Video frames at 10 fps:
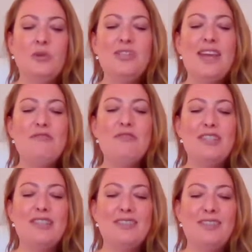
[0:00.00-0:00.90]
whatever
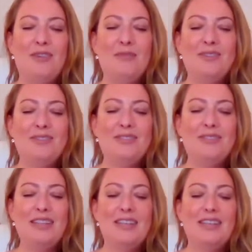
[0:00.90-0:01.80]
it is that you want to
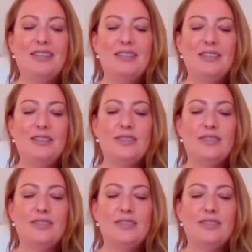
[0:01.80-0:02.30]
release.